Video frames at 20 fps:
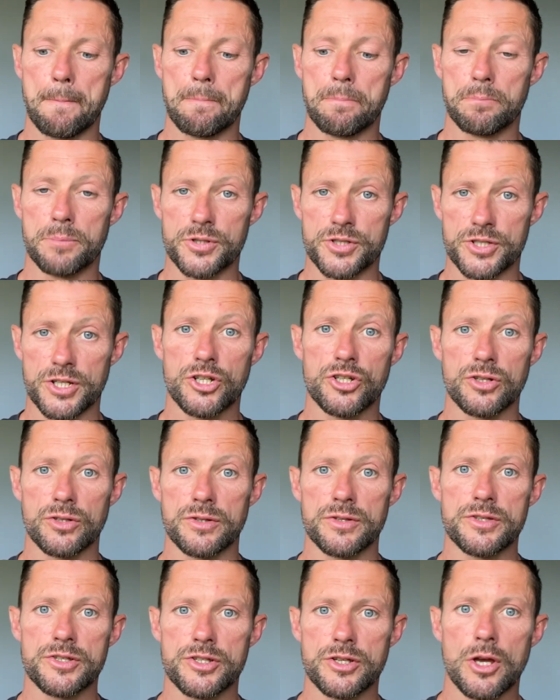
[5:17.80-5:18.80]

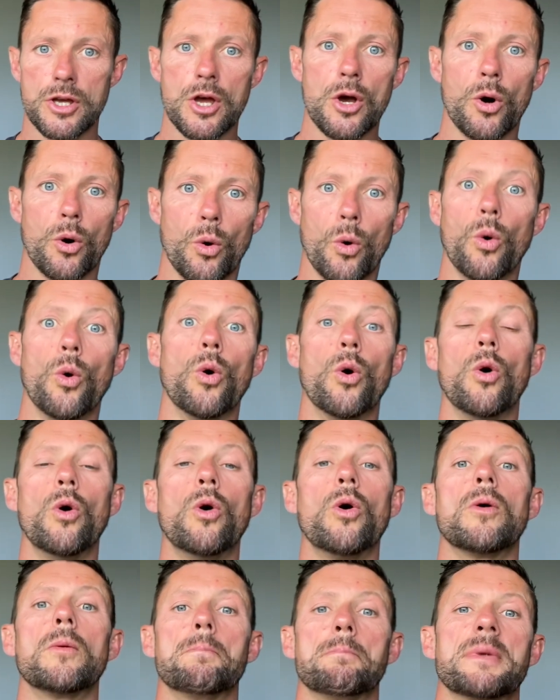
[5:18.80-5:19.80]
positions
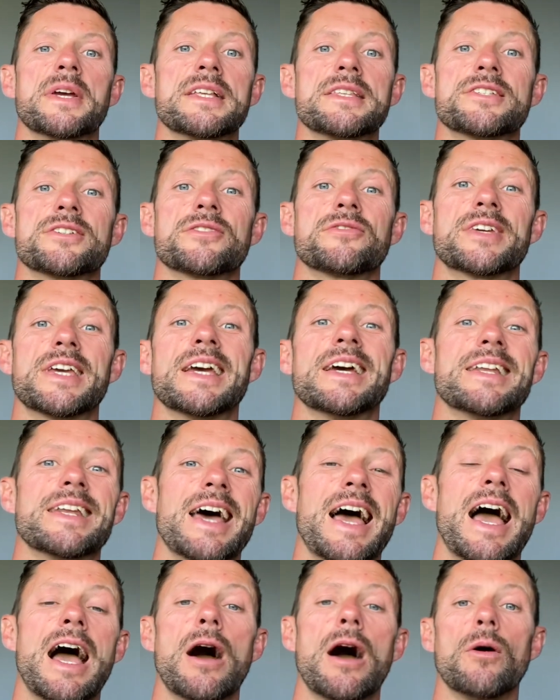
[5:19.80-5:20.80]
or means of getting
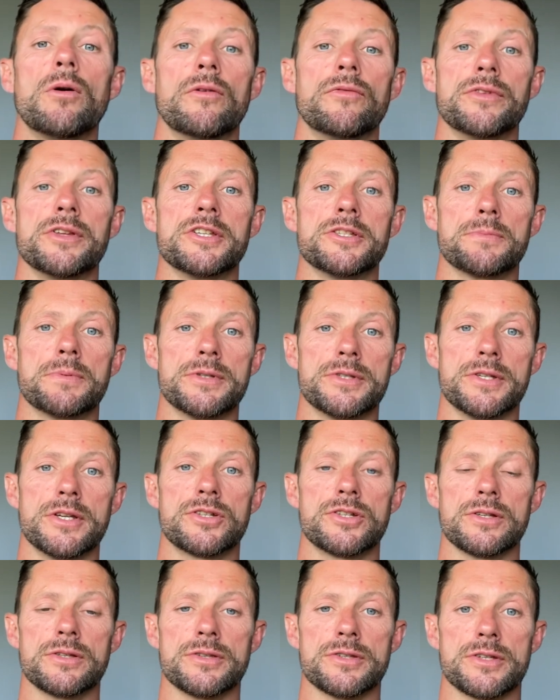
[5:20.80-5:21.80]
out of these
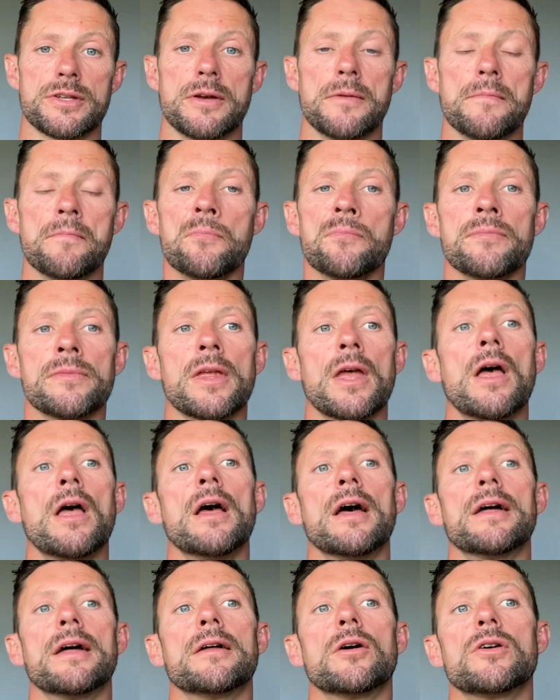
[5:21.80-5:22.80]
positions.
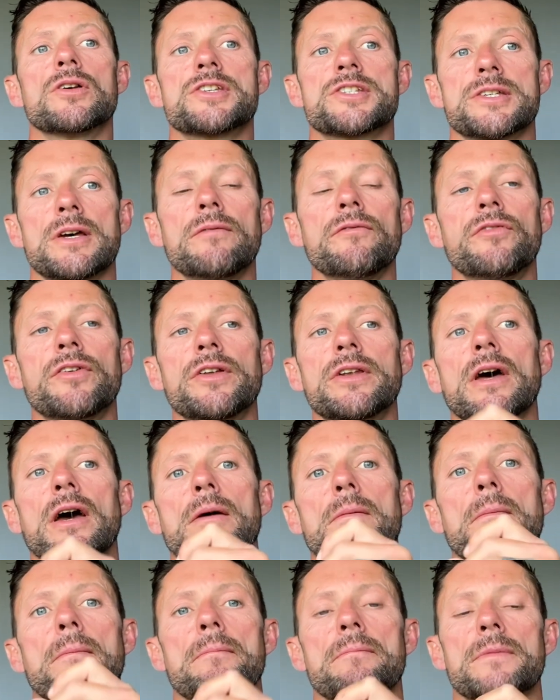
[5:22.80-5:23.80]
Something
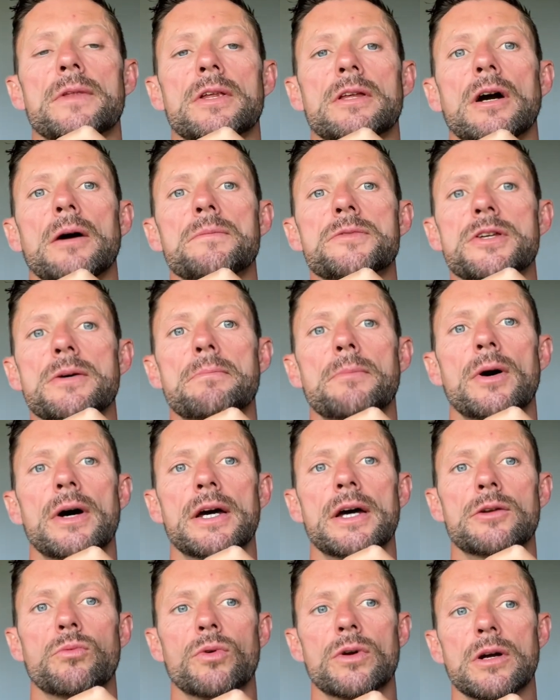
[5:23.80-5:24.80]
that come to
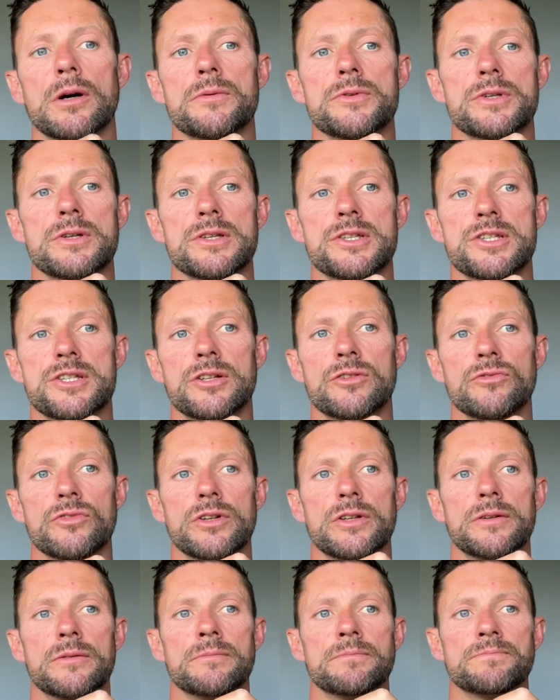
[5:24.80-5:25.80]
mind when I was
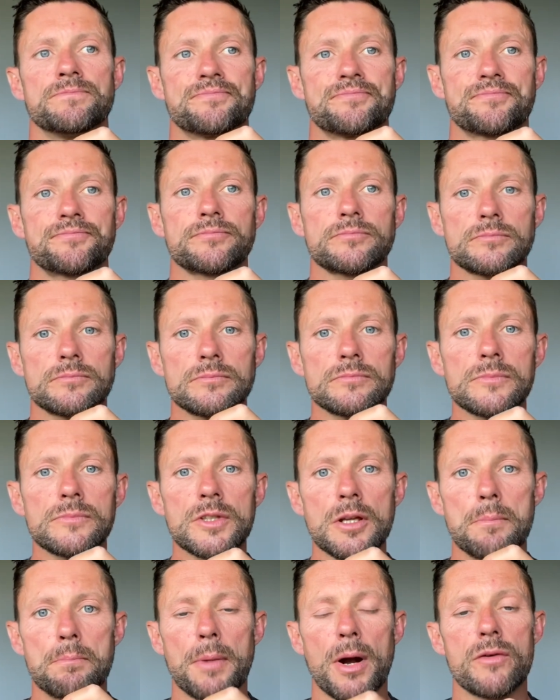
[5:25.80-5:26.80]
considering
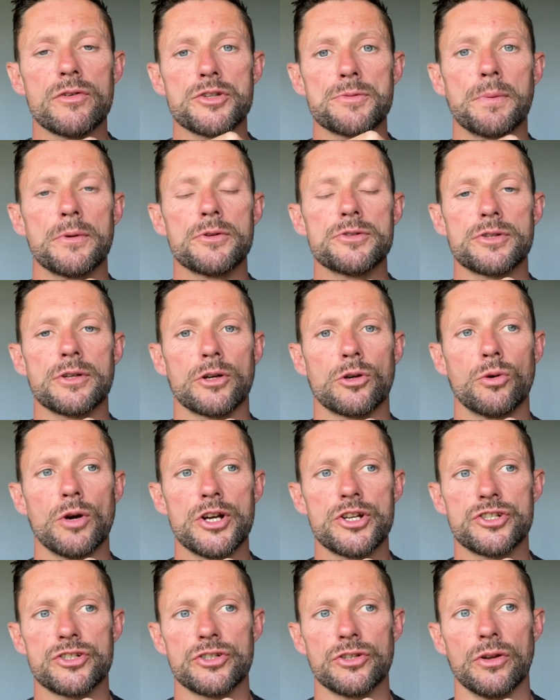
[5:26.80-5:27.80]
my response to a
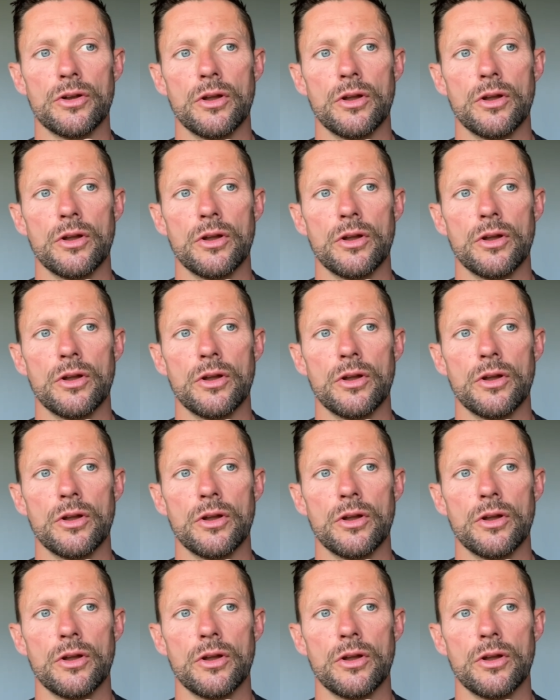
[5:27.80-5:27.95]
question